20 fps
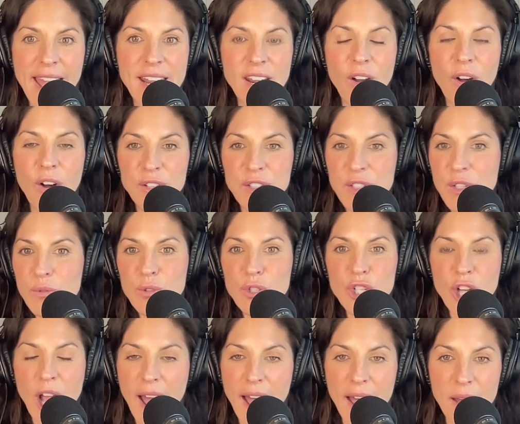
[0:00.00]
And also
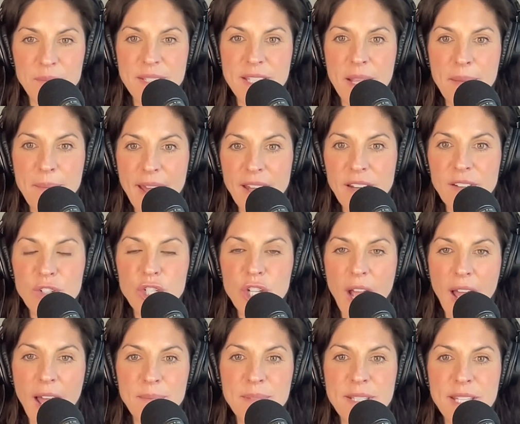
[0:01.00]
jobs, the amount of
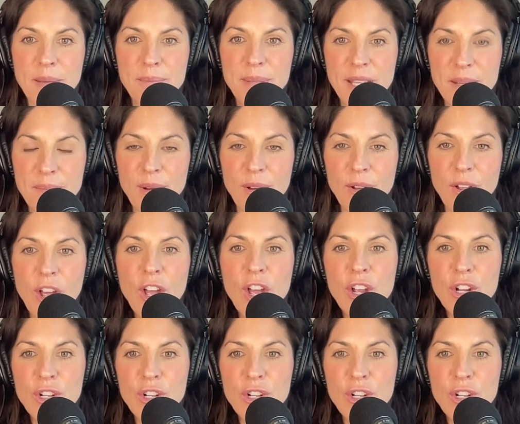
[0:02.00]
jobs that people